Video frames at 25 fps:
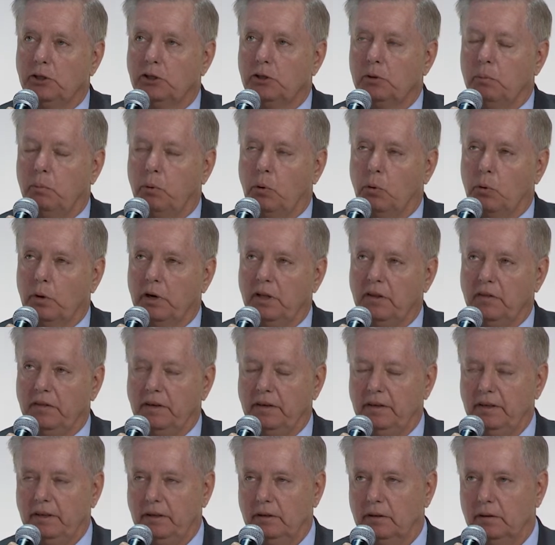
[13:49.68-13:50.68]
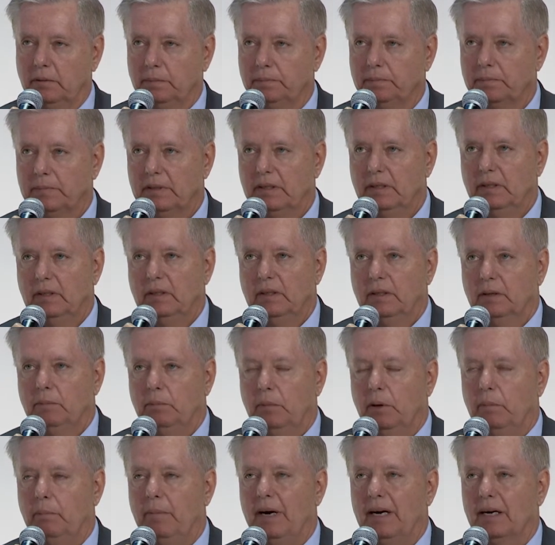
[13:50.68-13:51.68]
supported the deal.
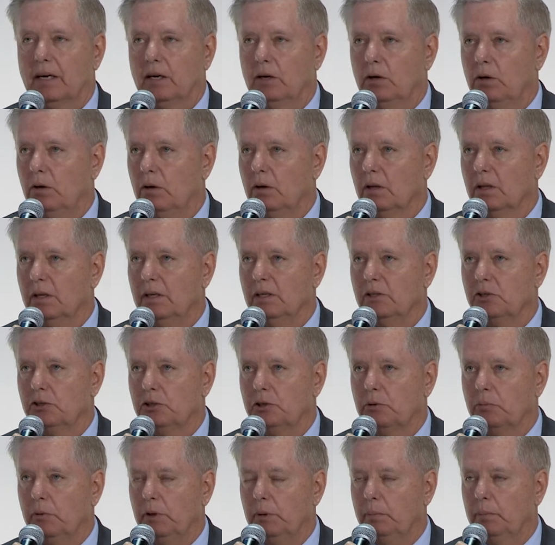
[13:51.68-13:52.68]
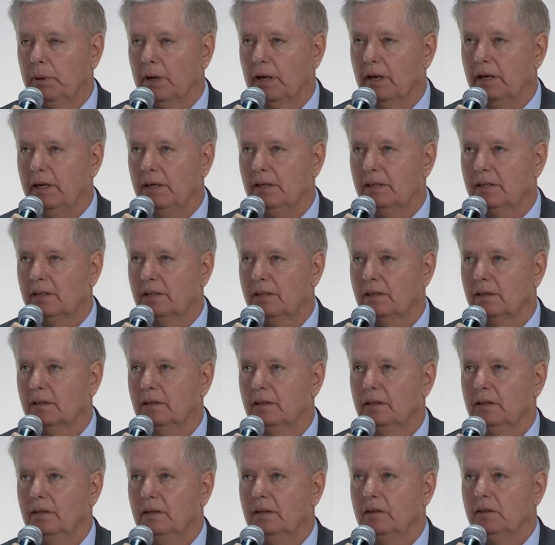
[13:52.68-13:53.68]
But my goal is to replace
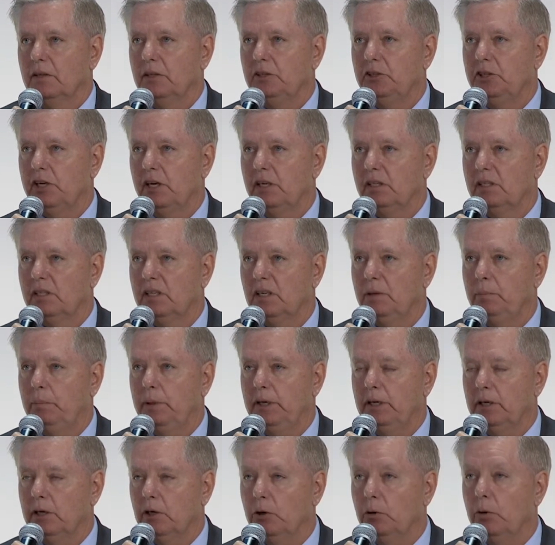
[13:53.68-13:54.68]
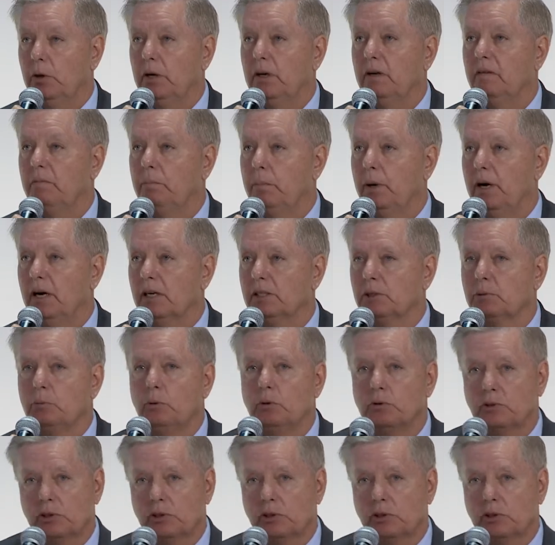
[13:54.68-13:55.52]
the JCPOA, if possible, with